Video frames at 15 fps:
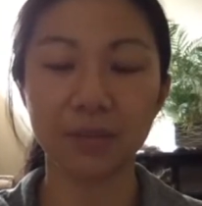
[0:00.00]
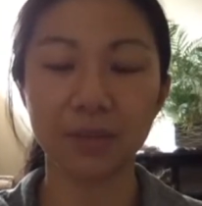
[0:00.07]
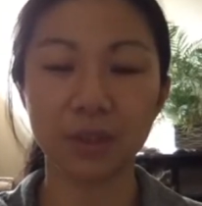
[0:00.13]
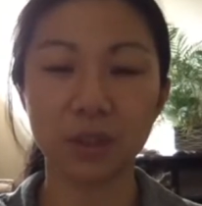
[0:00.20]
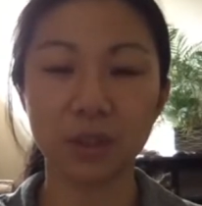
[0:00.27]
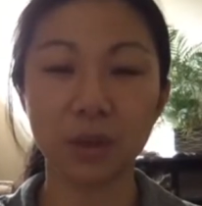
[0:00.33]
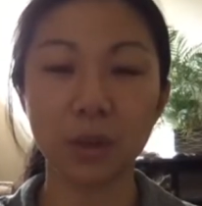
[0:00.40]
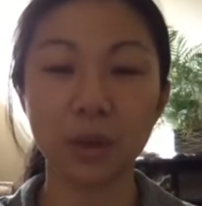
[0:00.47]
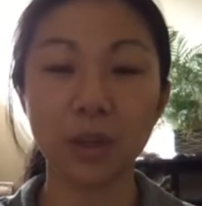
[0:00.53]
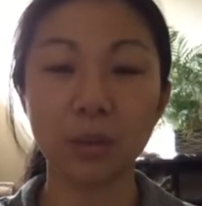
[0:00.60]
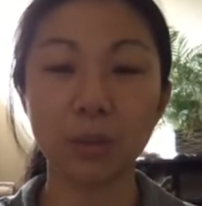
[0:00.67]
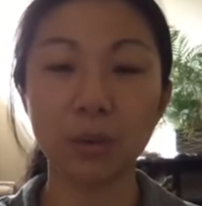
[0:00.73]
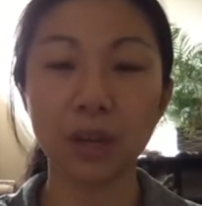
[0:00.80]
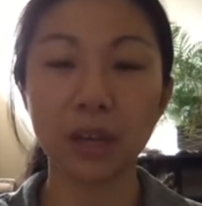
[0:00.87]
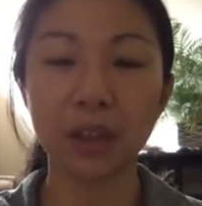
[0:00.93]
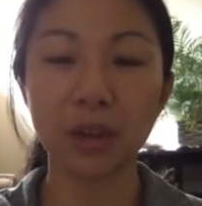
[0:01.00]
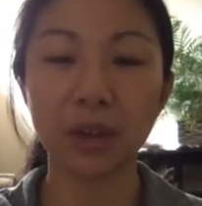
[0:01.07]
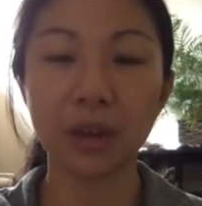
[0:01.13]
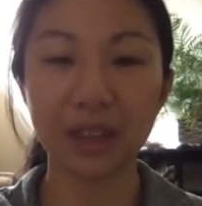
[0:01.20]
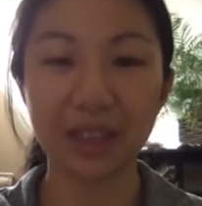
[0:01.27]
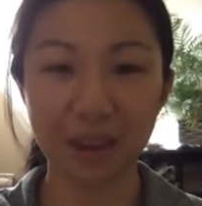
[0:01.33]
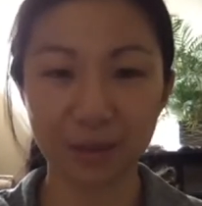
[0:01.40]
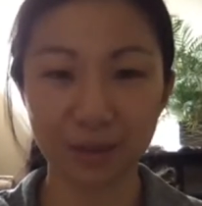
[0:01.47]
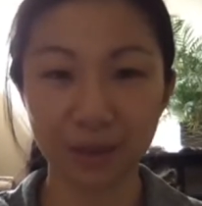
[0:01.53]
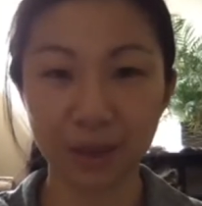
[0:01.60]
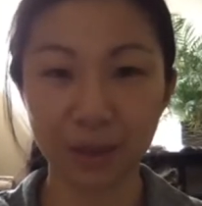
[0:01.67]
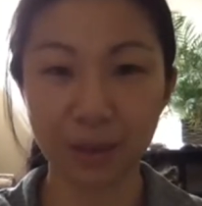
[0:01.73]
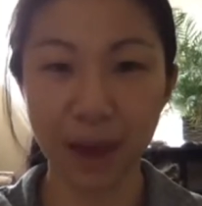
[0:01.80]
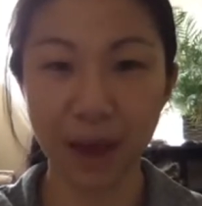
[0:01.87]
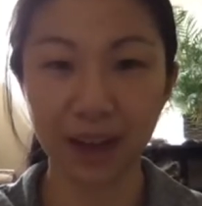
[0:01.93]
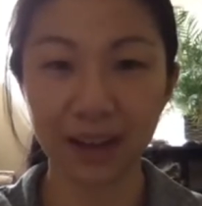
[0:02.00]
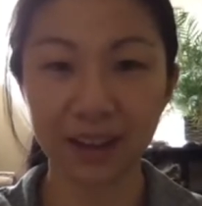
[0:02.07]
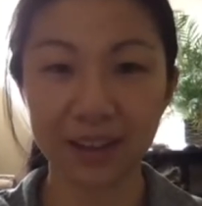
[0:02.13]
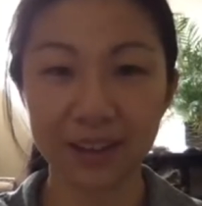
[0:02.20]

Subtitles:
So when you breathe, you get that feedback.